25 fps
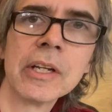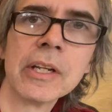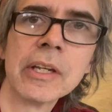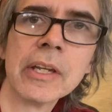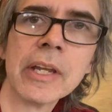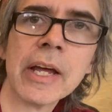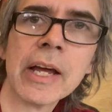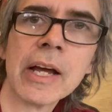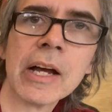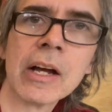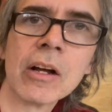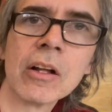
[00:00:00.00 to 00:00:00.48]

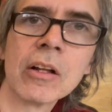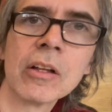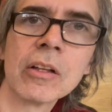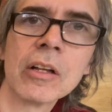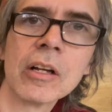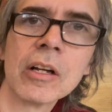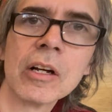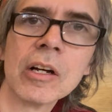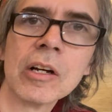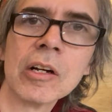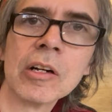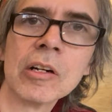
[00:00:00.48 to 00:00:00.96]
Now,
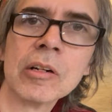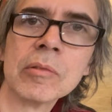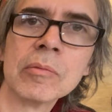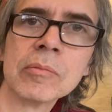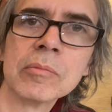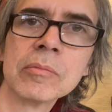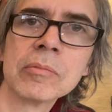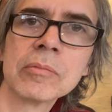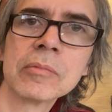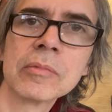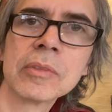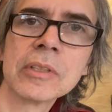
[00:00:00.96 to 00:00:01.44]

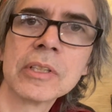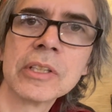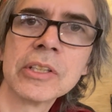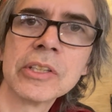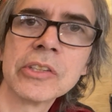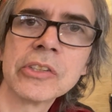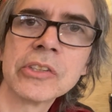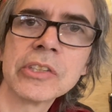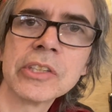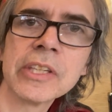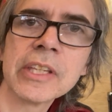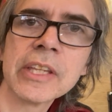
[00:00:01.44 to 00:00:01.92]
can you
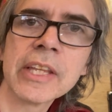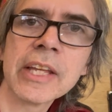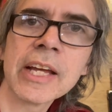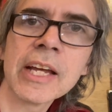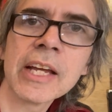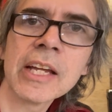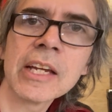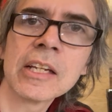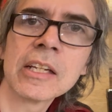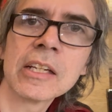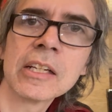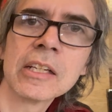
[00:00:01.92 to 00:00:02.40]
see
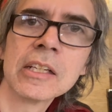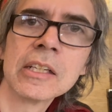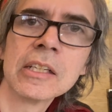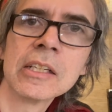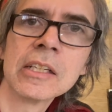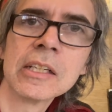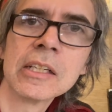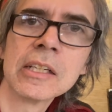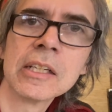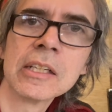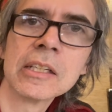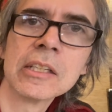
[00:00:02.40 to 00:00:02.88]
that?
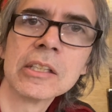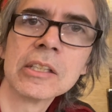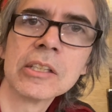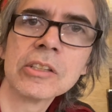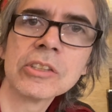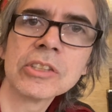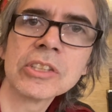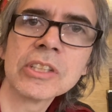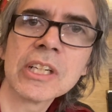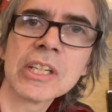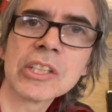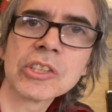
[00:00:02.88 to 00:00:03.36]

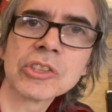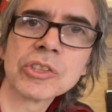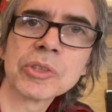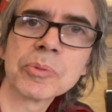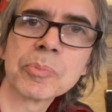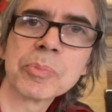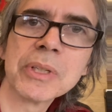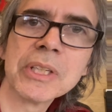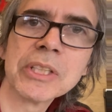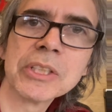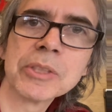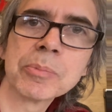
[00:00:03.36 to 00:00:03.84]
There's an extra
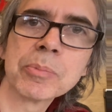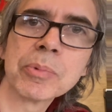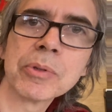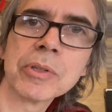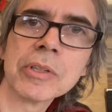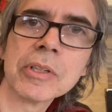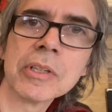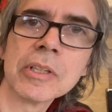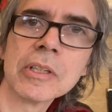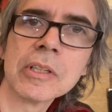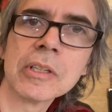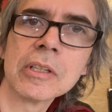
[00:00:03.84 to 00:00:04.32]
piece
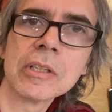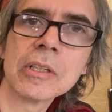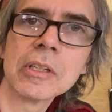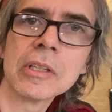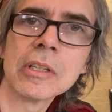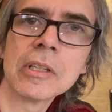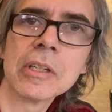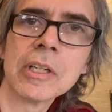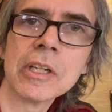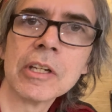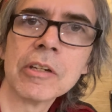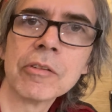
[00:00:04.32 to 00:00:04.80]
put
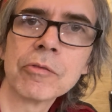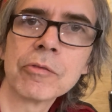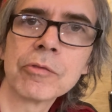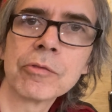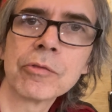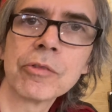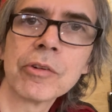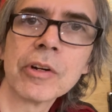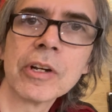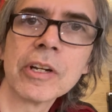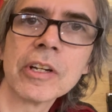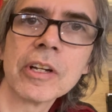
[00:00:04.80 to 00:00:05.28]
in
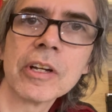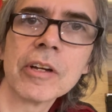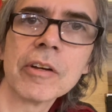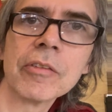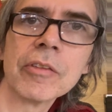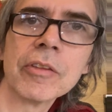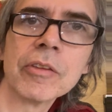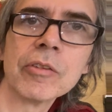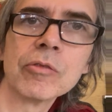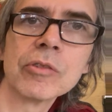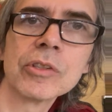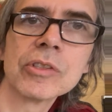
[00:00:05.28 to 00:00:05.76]
front
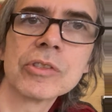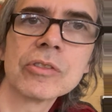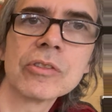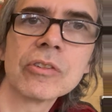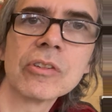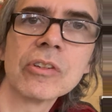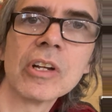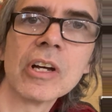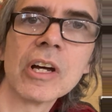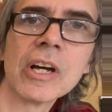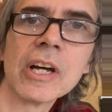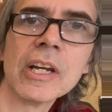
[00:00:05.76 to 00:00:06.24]
of the original
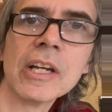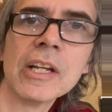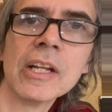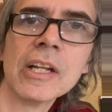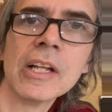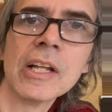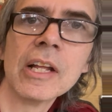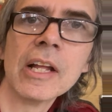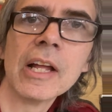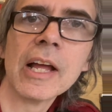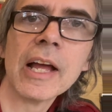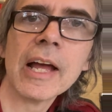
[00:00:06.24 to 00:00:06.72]
nut,
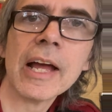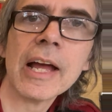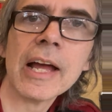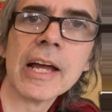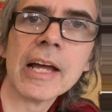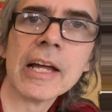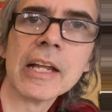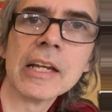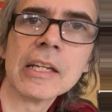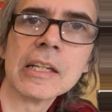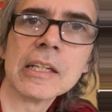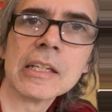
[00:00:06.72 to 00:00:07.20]

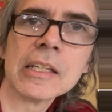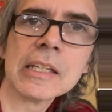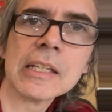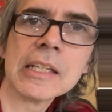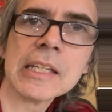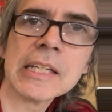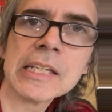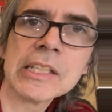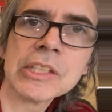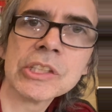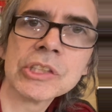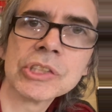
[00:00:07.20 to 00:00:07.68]
and
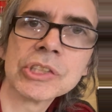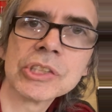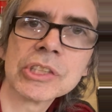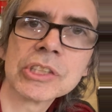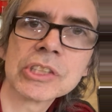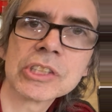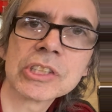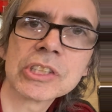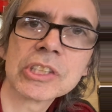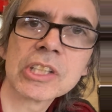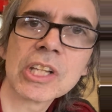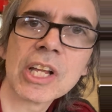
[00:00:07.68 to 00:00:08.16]
each
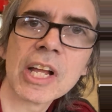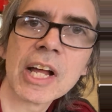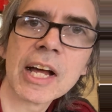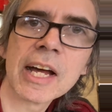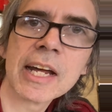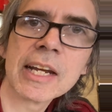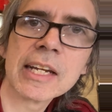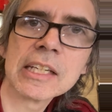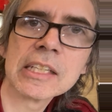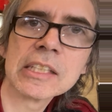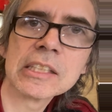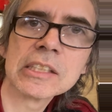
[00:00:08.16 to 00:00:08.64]

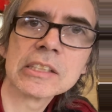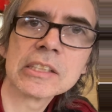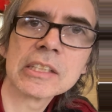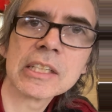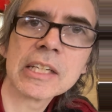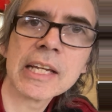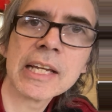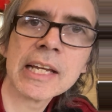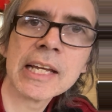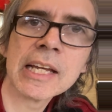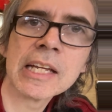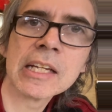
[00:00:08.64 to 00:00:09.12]
slot is
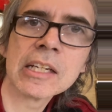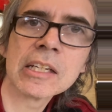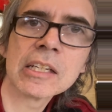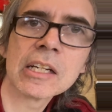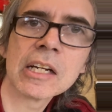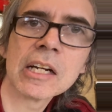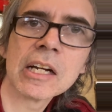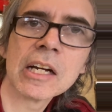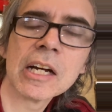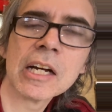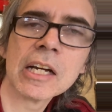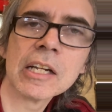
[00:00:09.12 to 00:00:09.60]
hand
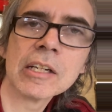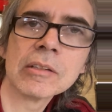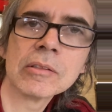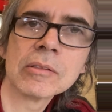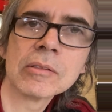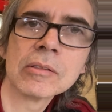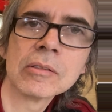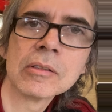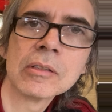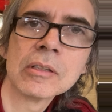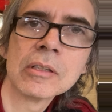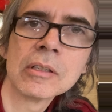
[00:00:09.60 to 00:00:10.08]
cut.
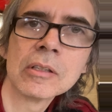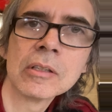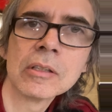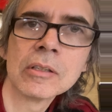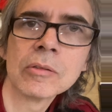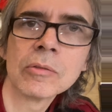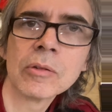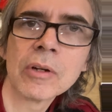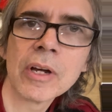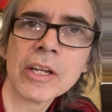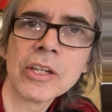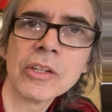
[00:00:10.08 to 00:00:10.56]

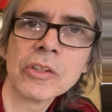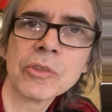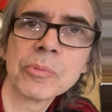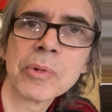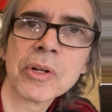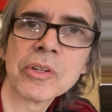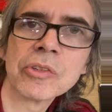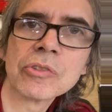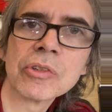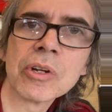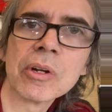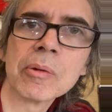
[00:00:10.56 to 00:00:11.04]
Well, I use
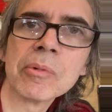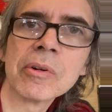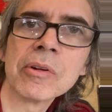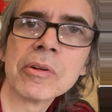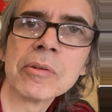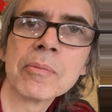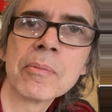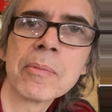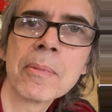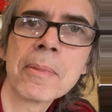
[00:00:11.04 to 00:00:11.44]
my Dremel.